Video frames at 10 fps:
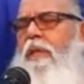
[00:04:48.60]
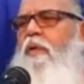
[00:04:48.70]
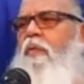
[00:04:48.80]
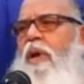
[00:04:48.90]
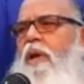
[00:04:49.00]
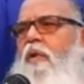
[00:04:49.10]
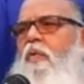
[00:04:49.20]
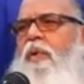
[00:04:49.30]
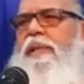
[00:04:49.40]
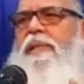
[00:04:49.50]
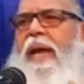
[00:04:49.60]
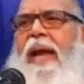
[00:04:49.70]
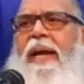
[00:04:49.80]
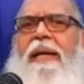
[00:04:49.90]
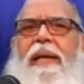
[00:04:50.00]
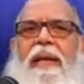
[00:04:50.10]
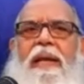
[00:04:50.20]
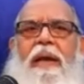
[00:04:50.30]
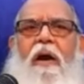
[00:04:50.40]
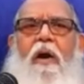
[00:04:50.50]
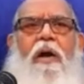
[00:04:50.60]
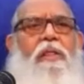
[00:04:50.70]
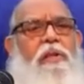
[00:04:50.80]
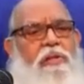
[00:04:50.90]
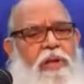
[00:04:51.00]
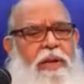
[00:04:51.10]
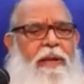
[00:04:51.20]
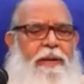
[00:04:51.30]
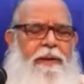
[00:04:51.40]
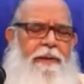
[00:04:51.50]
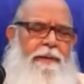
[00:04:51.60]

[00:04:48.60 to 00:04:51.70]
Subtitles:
the one who is acting all the three.